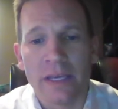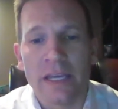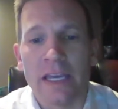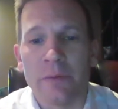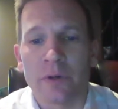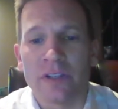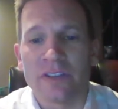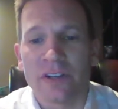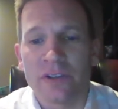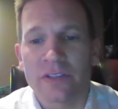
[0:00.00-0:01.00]
and will
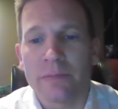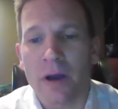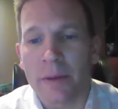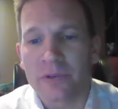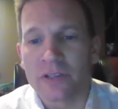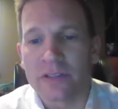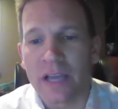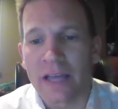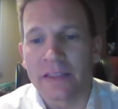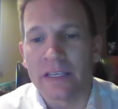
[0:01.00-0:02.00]
consider some options at
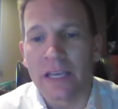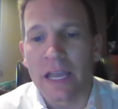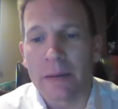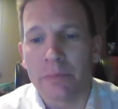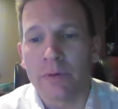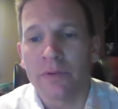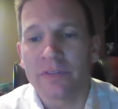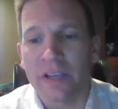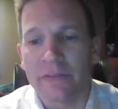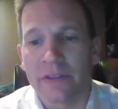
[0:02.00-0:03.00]
the April
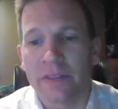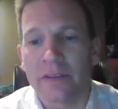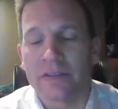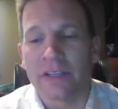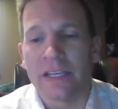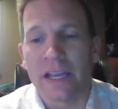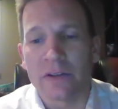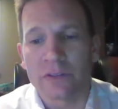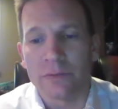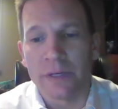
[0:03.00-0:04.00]
7th City
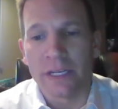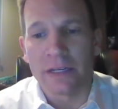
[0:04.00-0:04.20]
Council meeting.